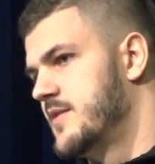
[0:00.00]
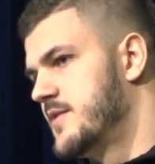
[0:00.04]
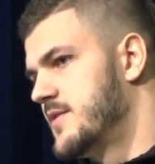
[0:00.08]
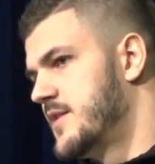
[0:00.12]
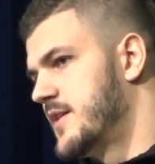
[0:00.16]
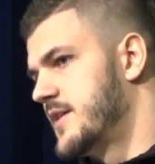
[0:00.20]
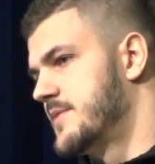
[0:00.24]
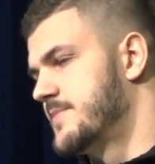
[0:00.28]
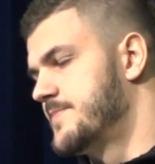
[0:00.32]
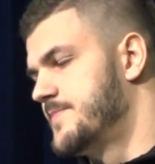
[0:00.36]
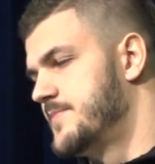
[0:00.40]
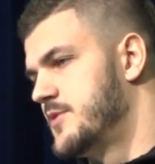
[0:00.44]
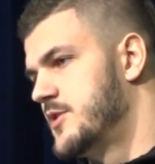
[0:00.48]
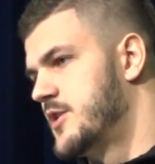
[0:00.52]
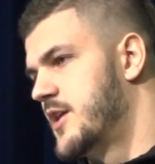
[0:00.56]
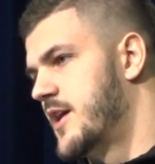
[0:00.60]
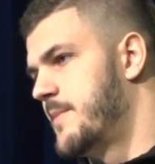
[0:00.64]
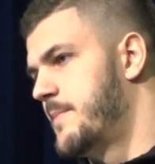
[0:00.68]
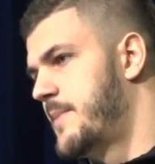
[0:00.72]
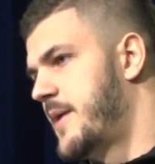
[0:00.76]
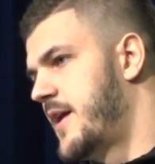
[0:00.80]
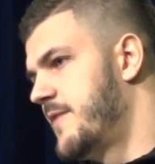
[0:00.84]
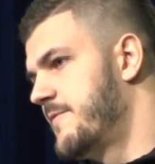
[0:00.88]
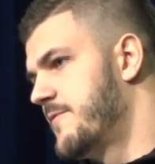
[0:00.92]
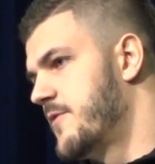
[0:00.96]
Like you're
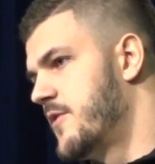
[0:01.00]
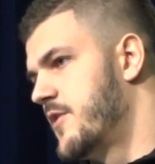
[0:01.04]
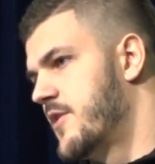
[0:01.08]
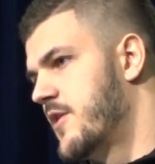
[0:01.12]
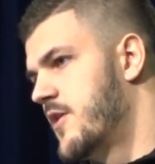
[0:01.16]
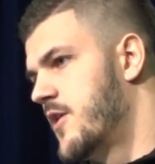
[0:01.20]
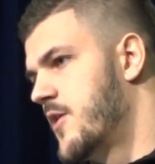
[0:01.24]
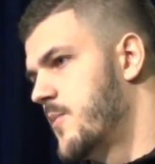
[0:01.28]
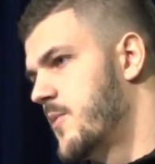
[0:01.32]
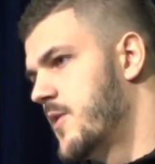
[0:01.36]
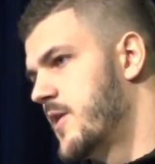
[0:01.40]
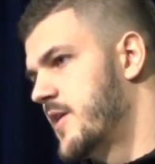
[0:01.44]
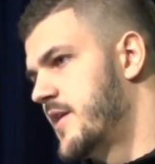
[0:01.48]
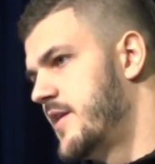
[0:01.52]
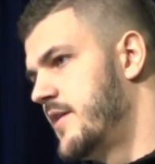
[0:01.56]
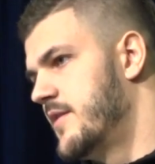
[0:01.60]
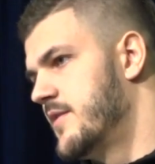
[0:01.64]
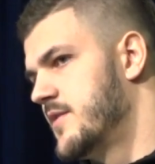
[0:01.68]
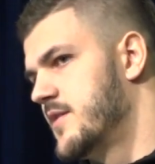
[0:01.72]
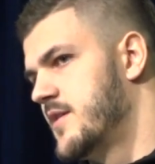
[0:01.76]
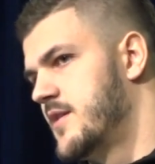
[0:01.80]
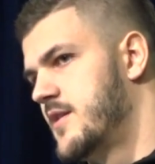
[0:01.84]
getting paid for all your hard work here.